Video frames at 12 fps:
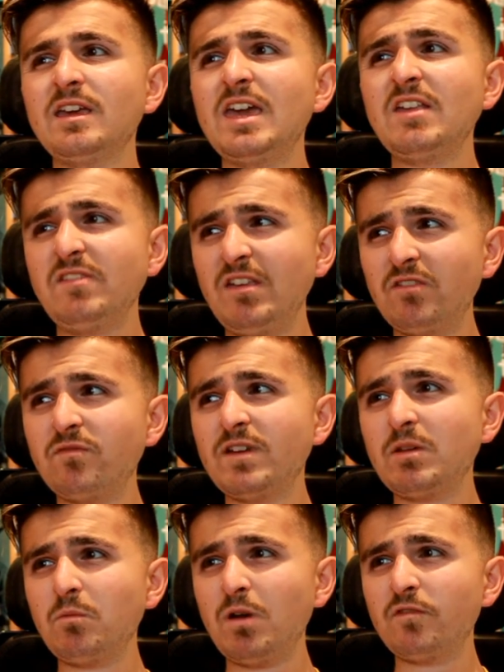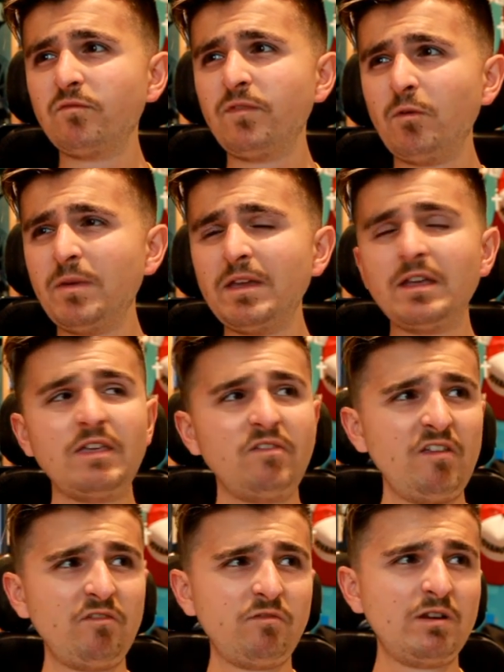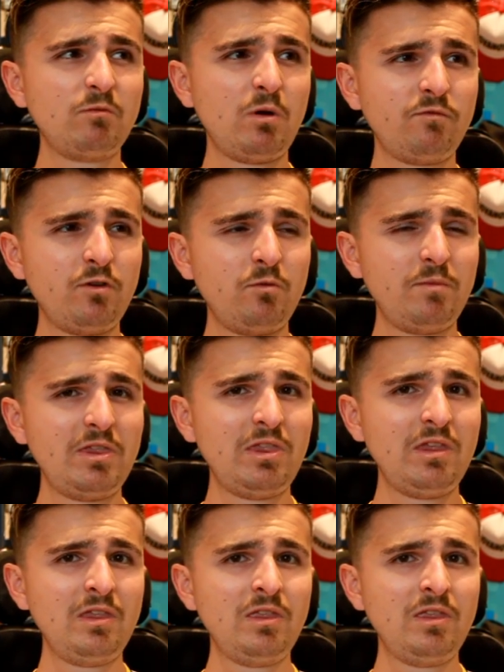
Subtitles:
is this really worth filming? Is this really worth filming?